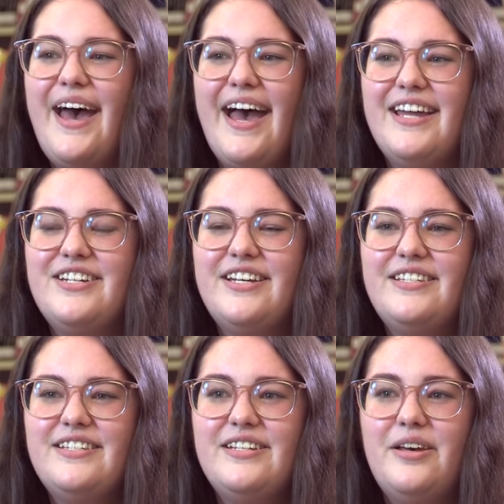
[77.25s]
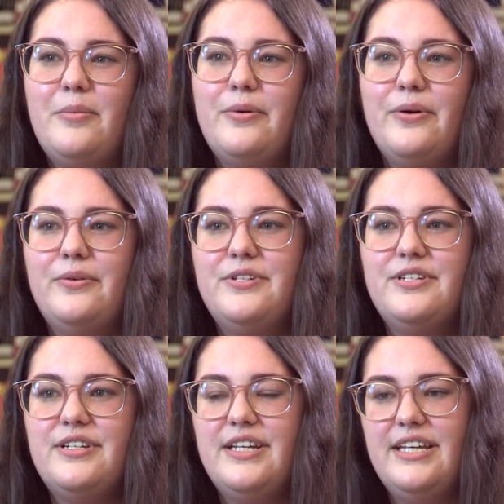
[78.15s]
I just
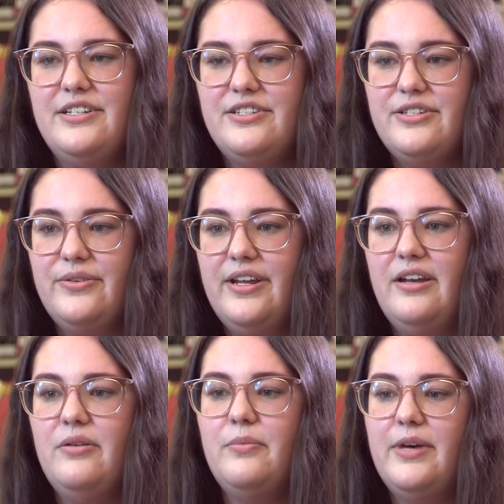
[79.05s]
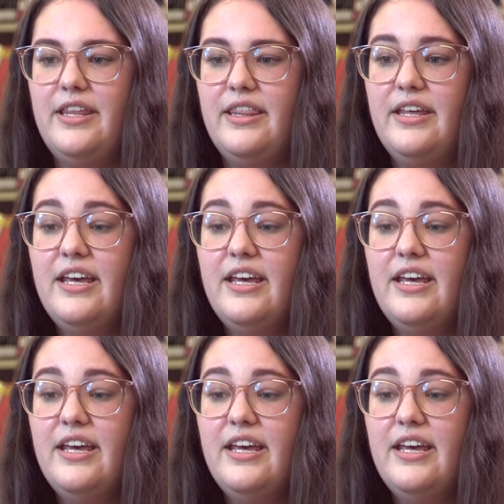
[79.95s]
approach each student with